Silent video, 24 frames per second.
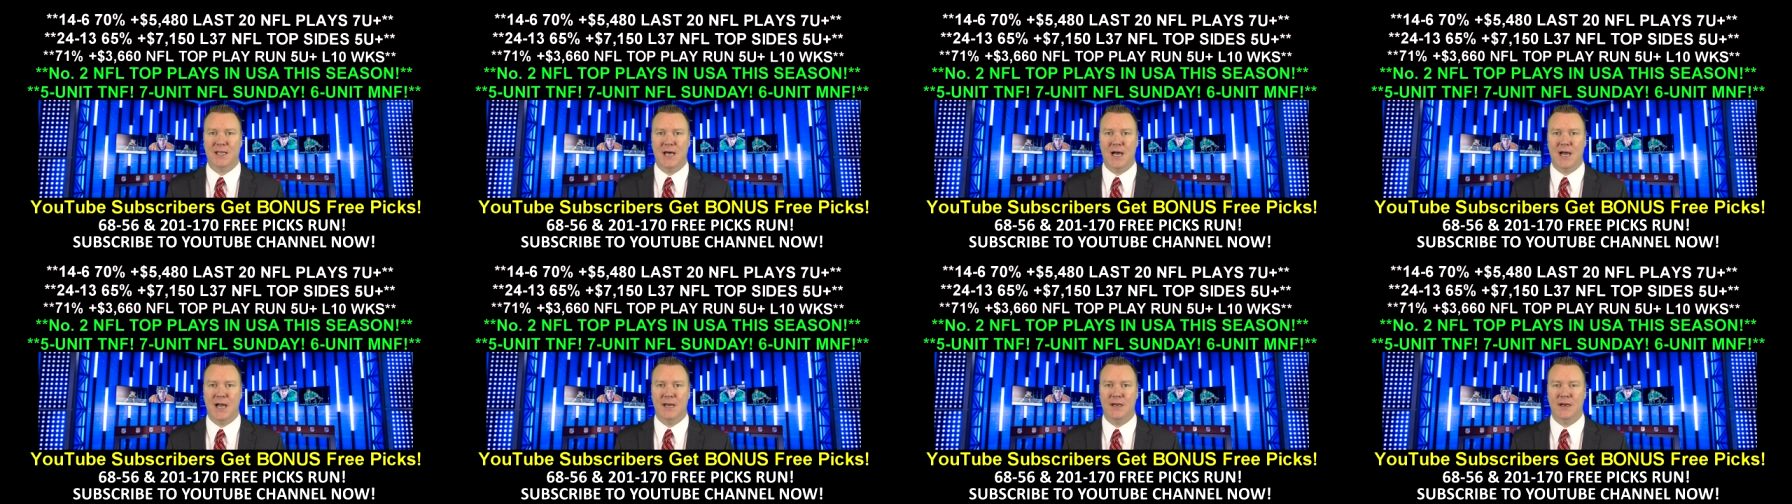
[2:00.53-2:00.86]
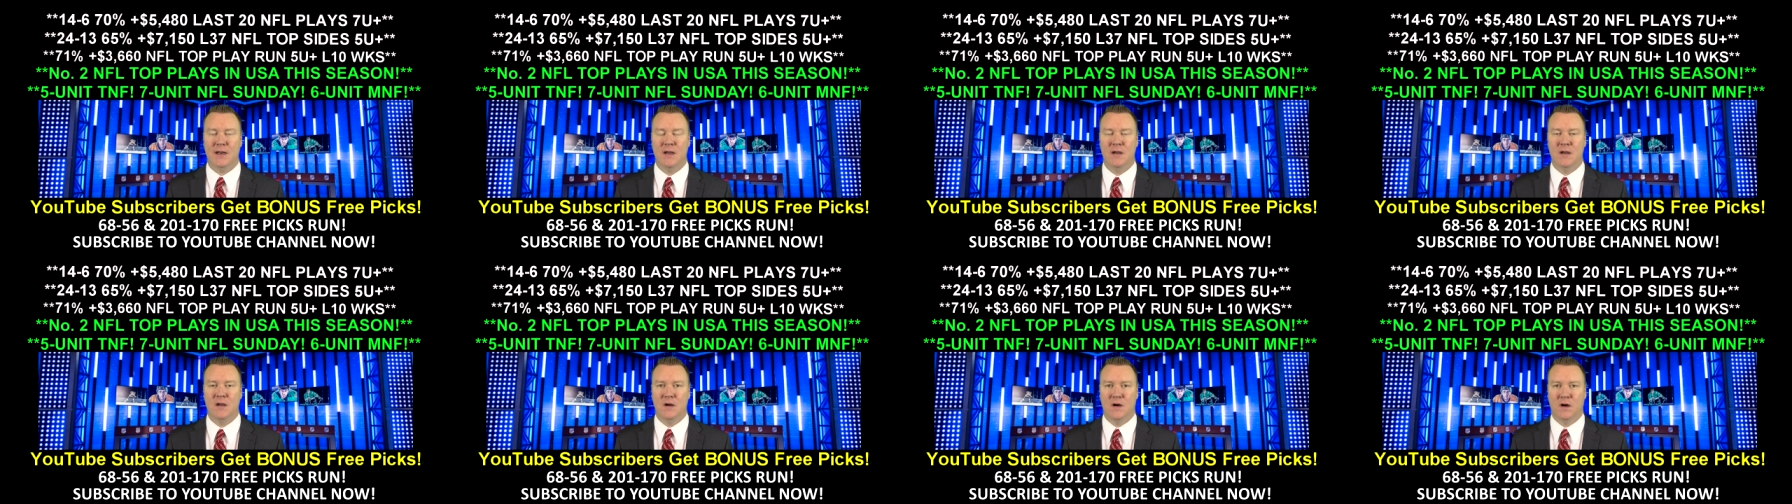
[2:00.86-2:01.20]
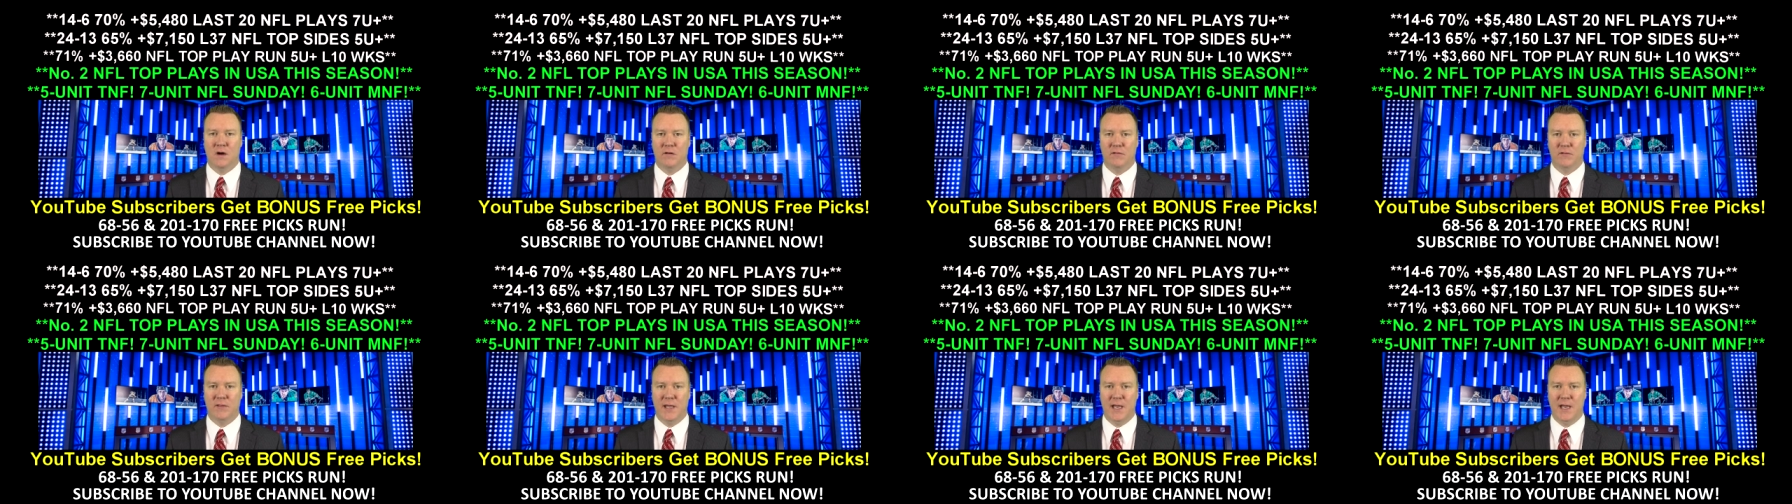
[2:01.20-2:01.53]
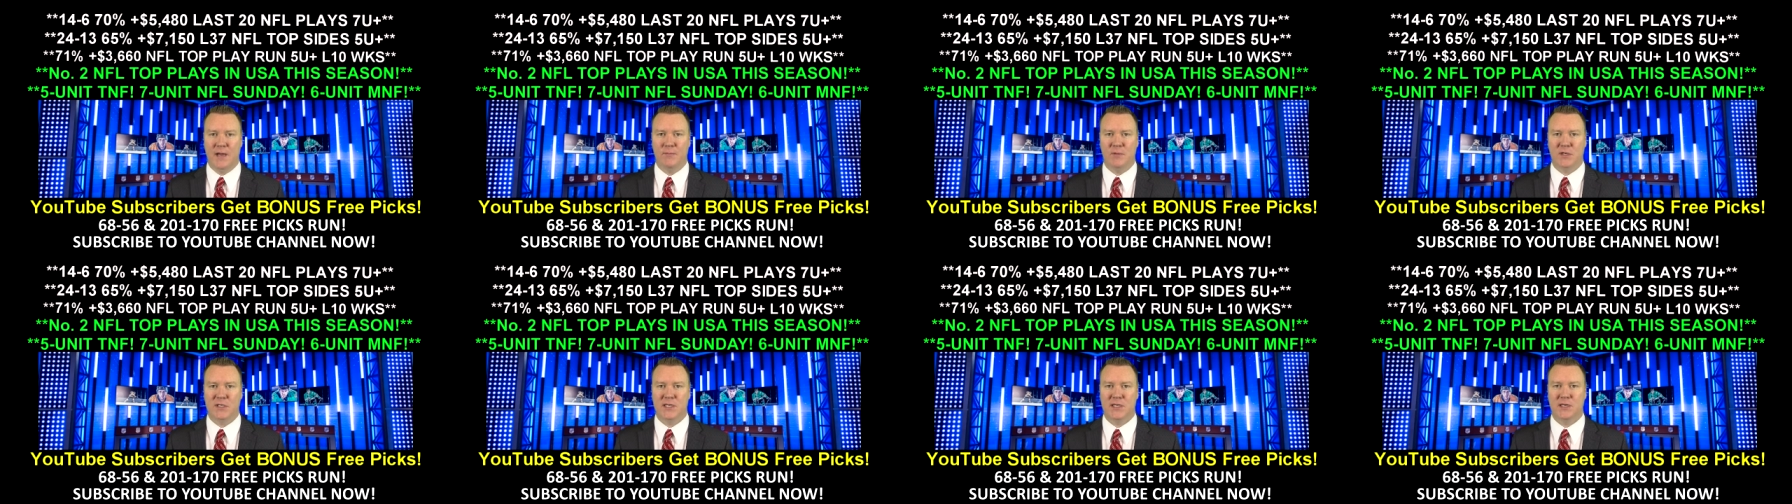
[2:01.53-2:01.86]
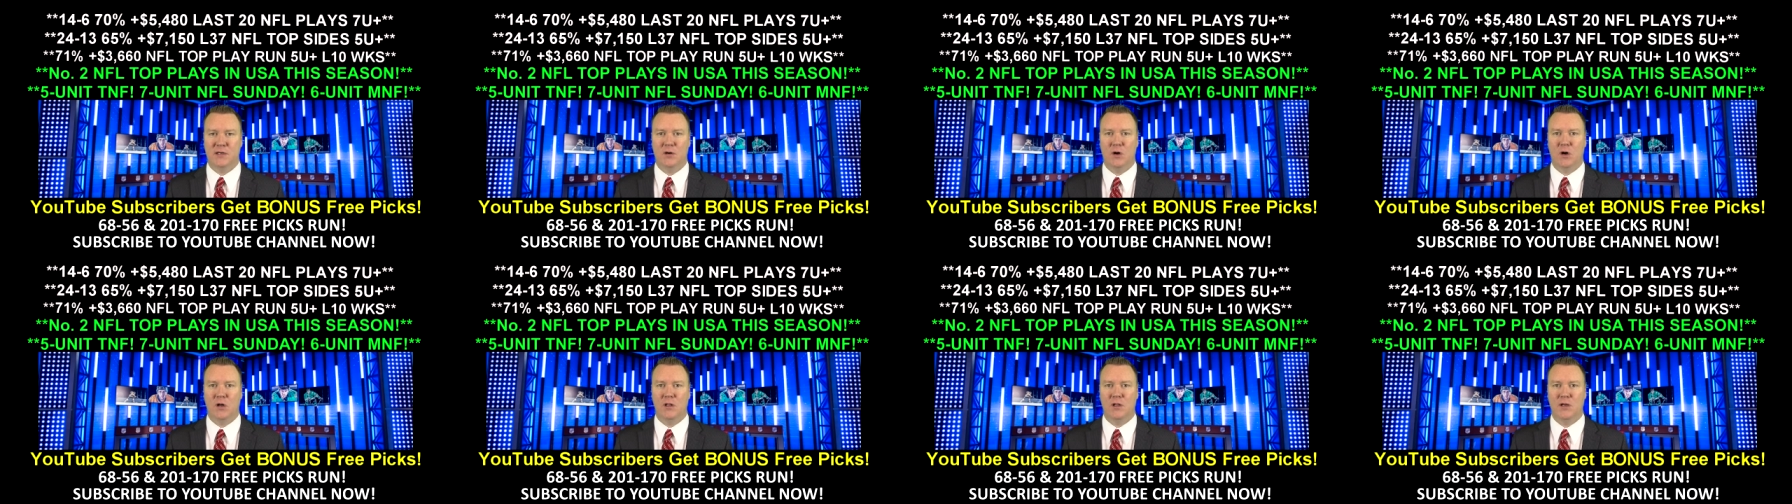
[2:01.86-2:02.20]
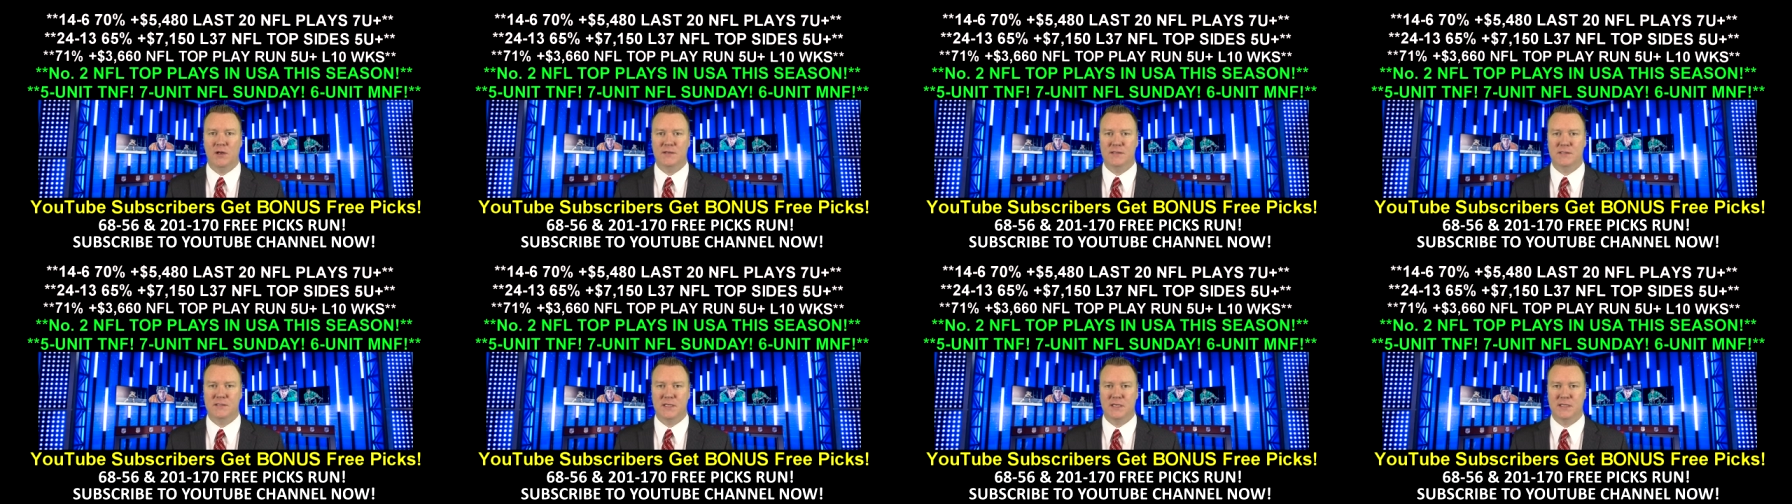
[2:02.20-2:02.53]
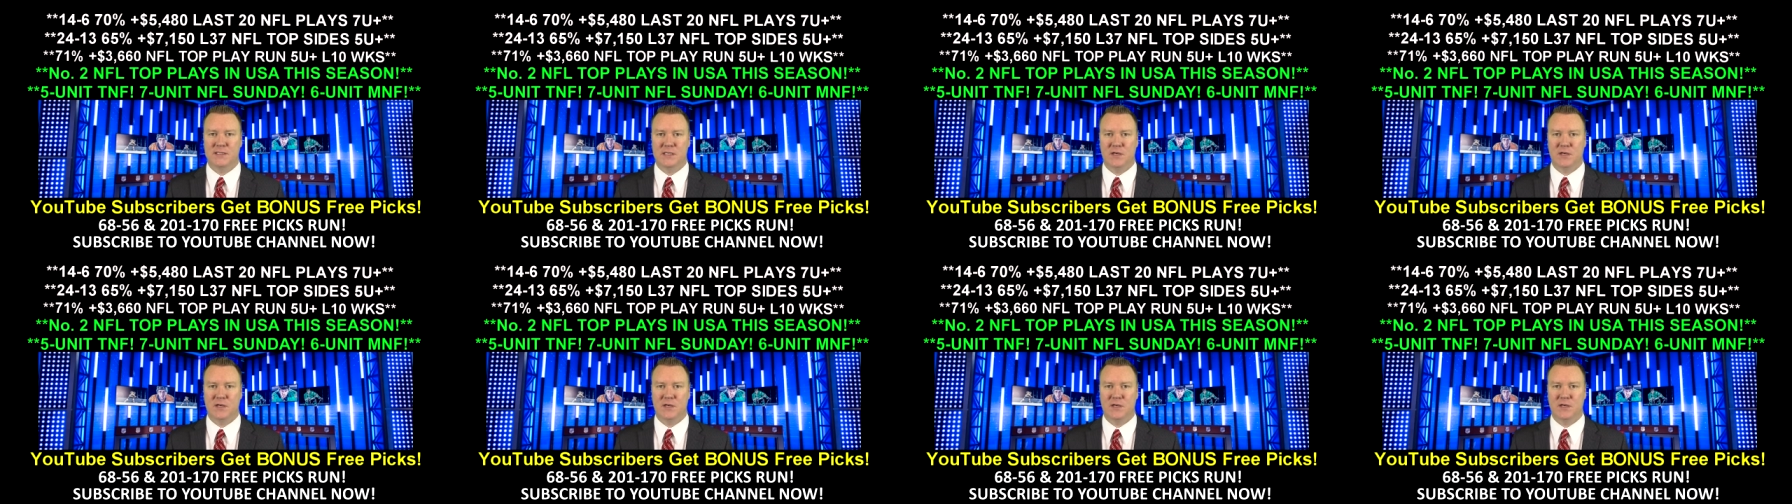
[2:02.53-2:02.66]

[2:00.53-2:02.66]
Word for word: line over the Edmonton Oilers as